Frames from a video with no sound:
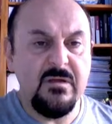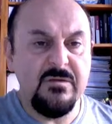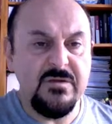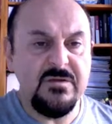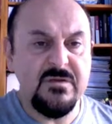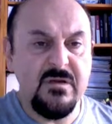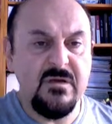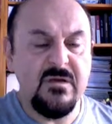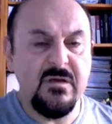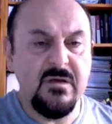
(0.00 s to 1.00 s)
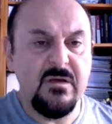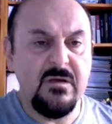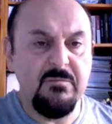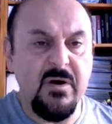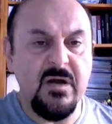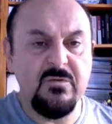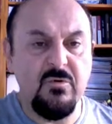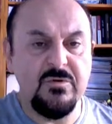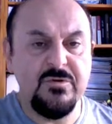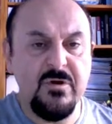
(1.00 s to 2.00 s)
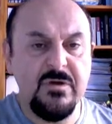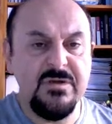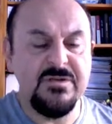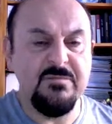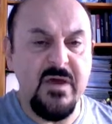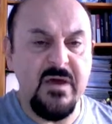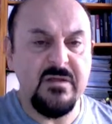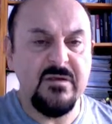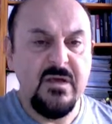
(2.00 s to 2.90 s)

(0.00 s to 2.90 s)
this part also is met.